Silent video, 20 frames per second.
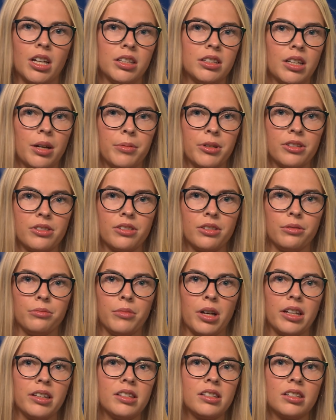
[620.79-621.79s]
WSU
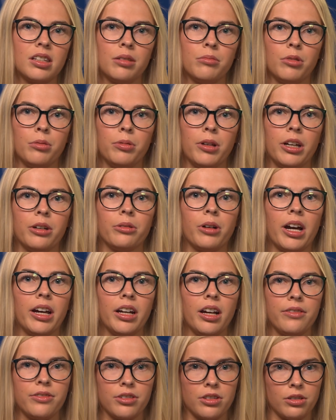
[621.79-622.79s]
men's team will play right
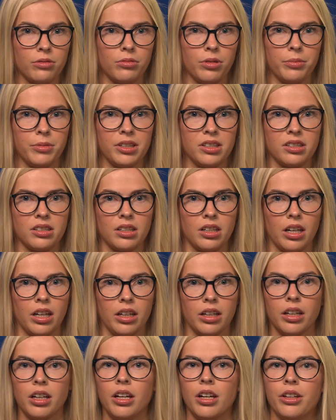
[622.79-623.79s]
after the women's
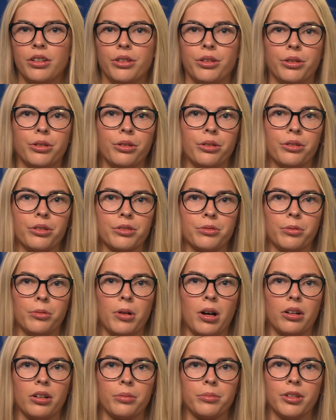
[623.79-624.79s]
today. The Cougars will
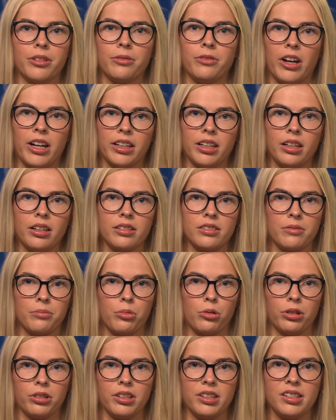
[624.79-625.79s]
welcome the Vikings of
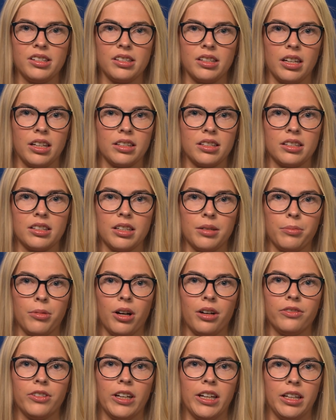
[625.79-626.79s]
Portland State to tip
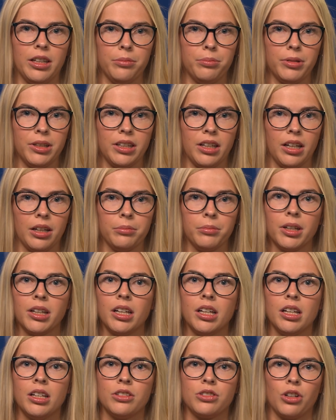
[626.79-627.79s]
off at 8 p.m.
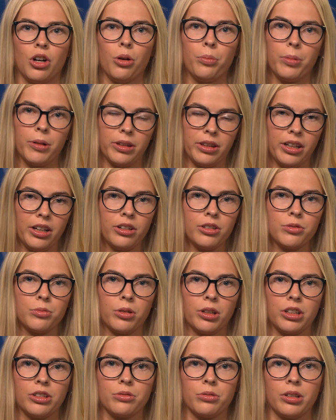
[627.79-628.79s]
to open their
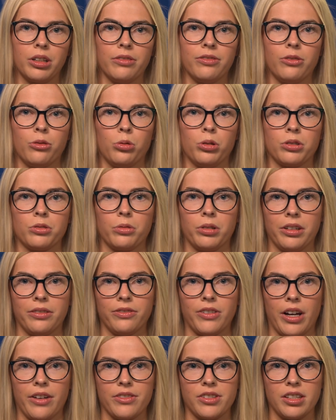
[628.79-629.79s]

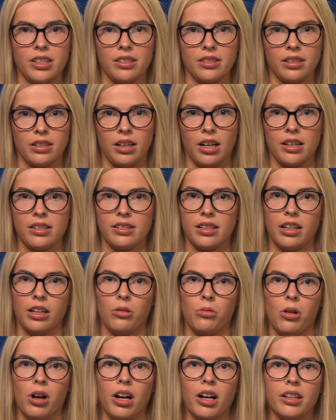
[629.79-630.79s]
2024-25 season. Isaiah
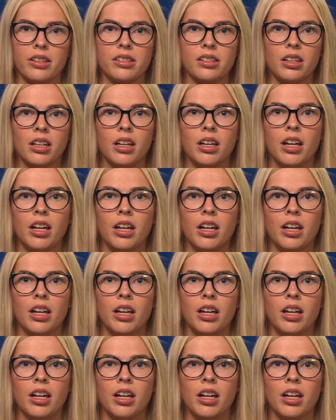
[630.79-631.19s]
Watts